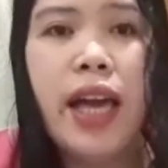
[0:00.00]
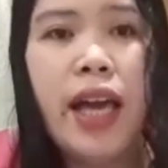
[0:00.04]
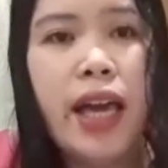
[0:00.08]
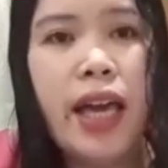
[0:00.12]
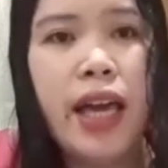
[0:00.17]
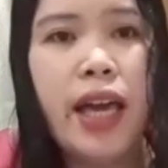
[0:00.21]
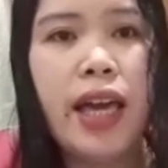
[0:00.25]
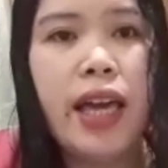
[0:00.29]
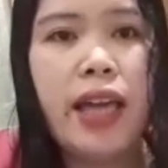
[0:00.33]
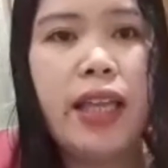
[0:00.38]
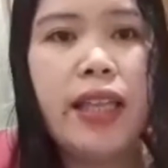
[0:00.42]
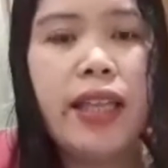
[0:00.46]

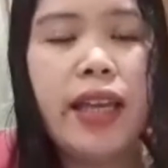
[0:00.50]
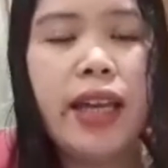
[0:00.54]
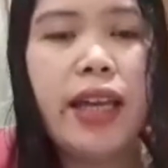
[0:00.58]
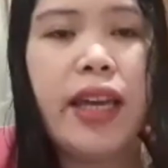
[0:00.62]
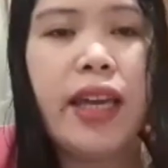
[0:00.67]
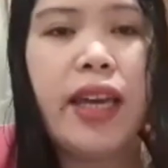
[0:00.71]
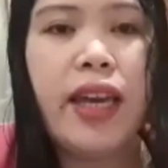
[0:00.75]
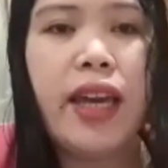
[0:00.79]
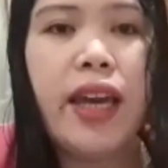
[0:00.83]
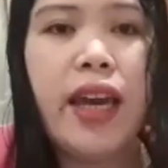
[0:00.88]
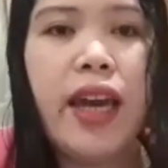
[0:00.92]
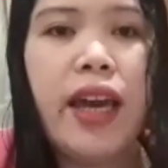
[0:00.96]
And
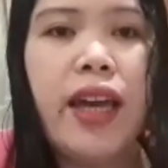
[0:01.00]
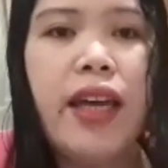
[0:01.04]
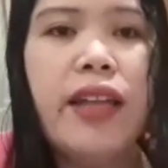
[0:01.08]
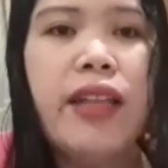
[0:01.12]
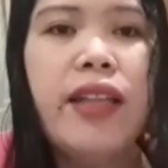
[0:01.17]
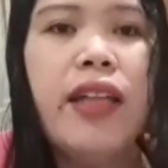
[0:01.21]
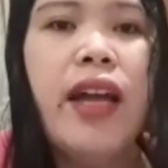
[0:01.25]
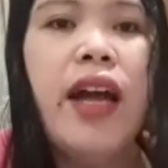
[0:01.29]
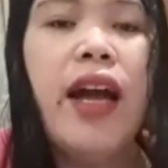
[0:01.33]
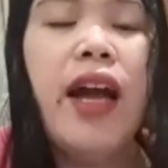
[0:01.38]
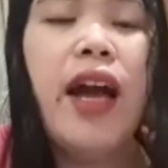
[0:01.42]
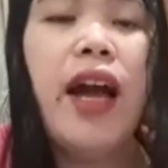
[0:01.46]

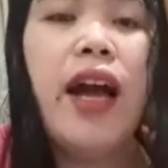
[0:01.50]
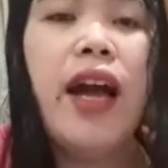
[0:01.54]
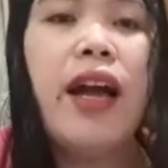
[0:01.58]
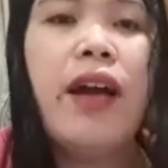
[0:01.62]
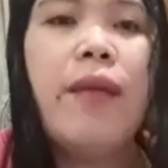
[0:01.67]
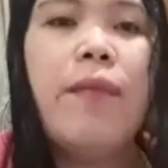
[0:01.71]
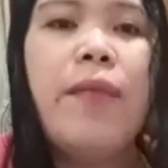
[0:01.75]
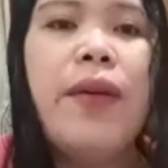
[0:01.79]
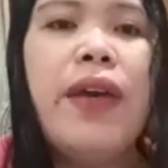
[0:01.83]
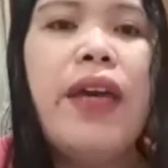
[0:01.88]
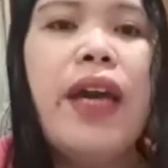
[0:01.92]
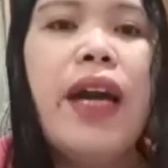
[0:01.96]
again,
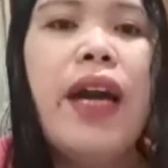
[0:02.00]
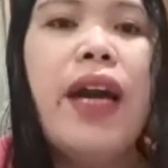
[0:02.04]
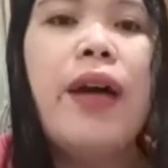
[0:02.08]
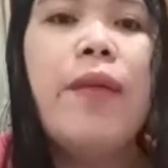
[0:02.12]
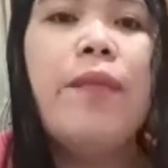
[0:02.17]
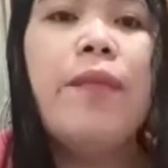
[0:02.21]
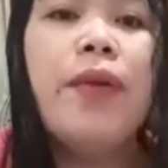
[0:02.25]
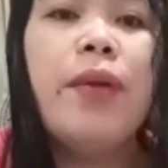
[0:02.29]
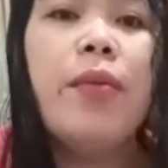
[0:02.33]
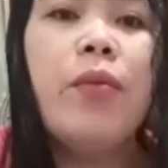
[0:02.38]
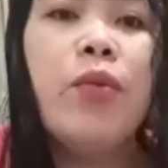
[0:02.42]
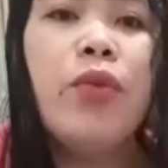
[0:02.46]
happy
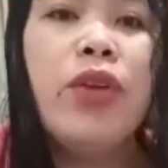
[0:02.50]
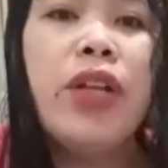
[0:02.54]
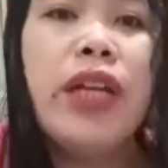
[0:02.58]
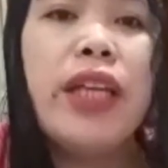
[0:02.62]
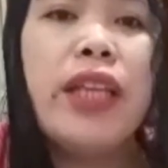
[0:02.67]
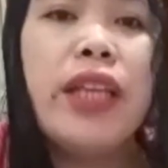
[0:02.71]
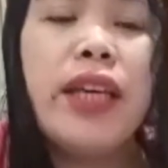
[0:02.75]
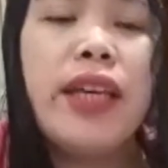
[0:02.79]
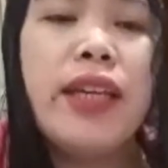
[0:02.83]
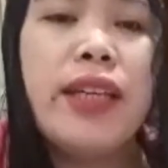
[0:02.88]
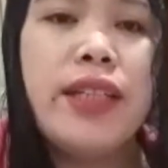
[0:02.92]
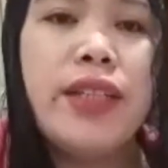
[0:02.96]
happy
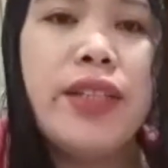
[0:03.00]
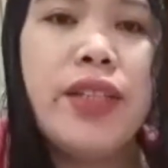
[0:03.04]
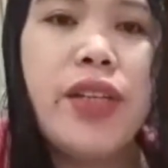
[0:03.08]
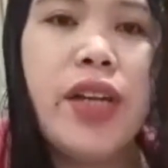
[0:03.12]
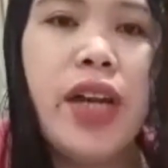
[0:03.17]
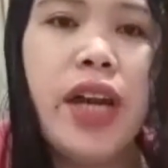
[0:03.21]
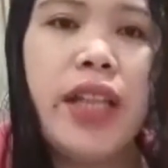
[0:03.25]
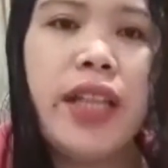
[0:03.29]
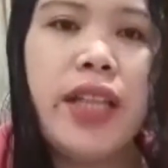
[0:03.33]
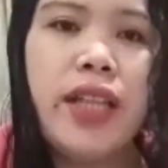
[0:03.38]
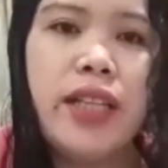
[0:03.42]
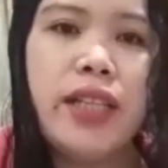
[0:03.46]
Monetized
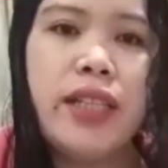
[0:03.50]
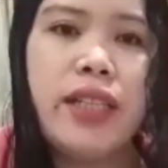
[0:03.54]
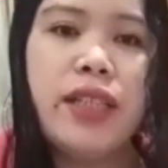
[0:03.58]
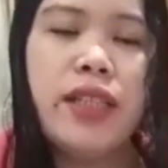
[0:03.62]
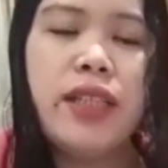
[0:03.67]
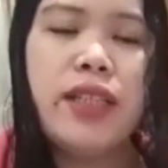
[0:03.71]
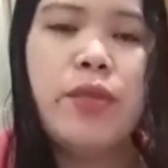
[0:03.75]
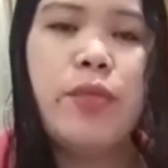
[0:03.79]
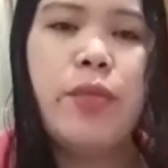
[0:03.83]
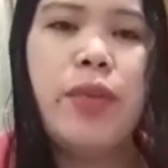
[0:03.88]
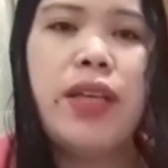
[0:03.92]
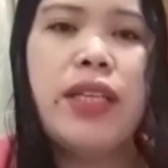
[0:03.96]
Channel,
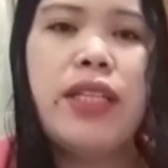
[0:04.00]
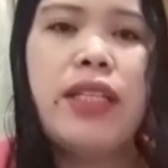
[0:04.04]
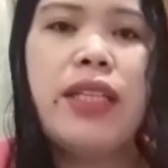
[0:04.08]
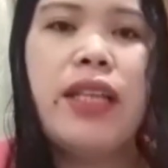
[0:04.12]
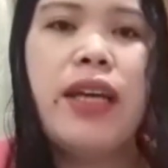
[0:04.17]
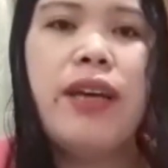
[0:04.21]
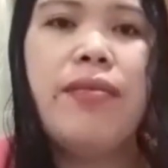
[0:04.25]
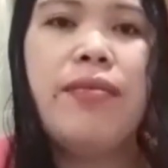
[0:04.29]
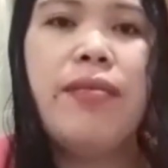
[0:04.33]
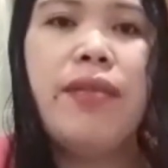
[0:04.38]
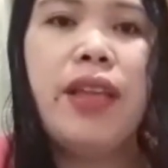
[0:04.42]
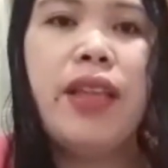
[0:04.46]
Sis Mel's
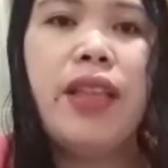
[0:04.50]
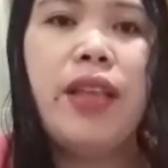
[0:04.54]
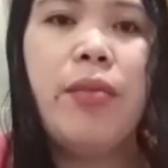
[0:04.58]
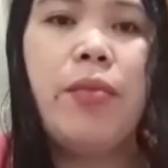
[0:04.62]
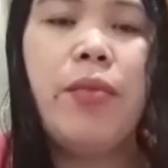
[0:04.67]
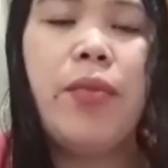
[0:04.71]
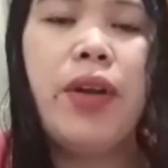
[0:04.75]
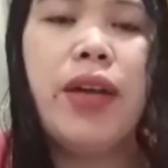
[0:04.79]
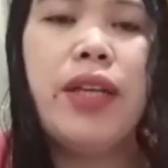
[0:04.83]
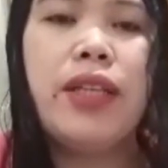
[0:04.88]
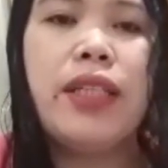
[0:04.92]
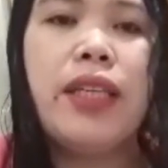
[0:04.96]
Life in
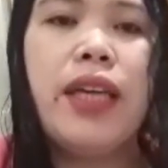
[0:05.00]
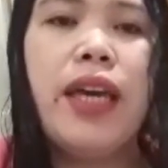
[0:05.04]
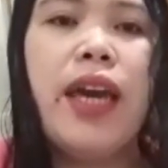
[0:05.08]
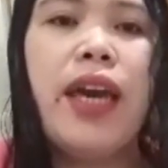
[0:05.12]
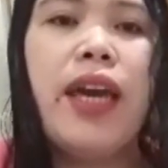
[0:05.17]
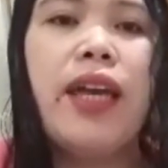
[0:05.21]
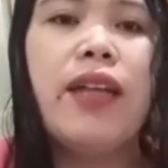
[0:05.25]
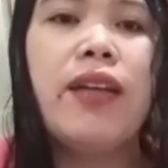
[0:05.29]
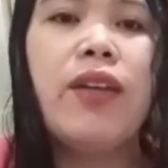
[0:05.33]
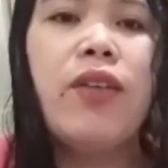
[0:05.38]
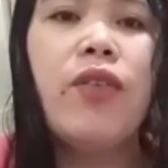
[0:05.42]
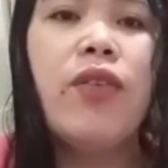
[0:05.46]
Nebraska.
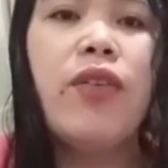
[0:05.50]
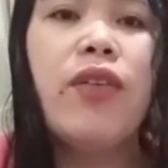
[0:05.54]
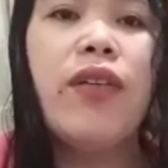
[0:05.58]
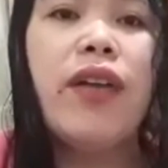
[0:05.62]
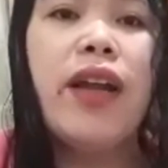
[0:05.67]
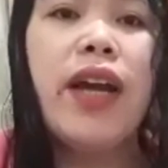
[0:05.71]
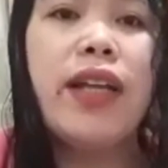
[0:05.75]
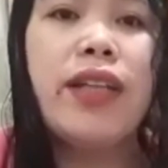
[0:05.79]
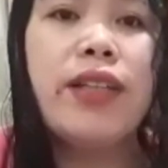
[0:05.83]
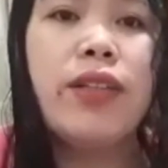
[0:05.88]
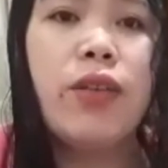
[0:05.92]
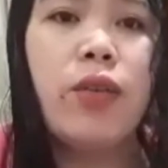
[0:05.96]
And
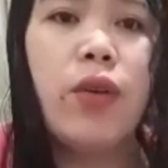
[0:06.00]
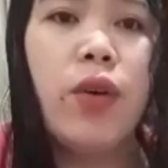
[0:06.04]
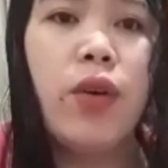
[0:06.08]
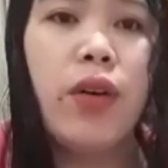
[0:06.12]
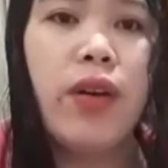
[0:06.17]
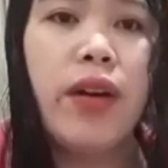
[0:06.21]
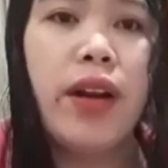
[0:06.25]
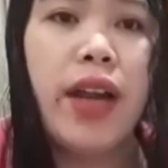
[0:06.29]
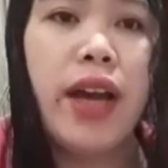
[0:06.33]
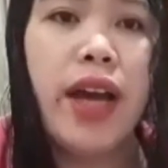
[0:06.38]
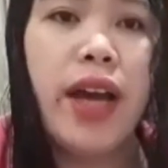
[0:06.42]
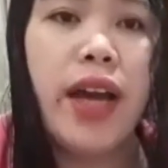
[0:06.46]

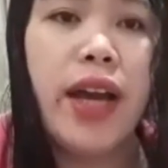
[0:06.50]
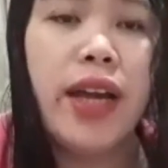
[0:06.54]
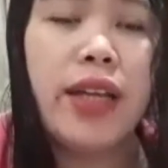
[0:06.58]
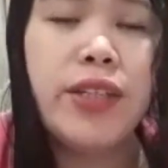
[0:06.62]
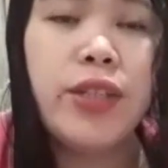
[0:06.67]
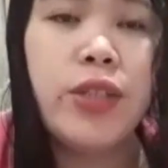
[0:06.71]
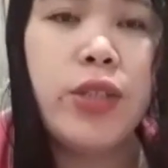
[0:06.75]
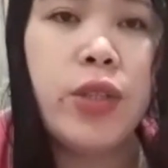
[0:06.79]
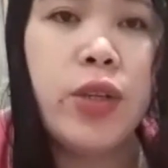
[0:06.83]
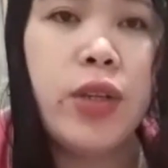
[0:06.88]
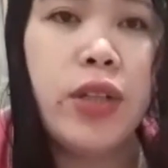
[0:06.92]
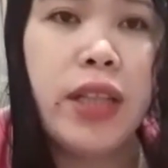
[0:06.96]

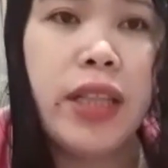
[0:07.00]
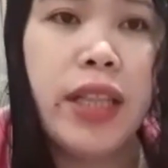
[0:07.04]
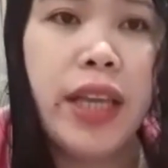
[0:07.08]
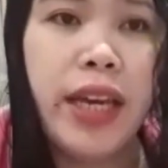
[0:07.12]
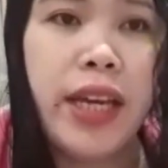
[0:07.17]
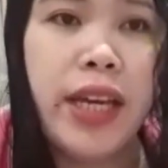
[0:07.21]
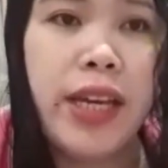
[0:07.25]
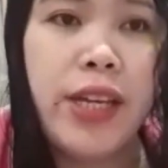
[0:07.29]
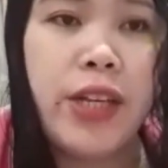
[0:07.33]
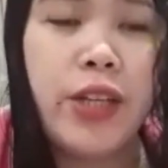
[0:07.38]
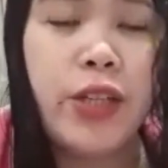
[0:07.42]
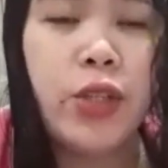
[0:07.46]

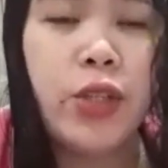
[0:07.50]
congratulations.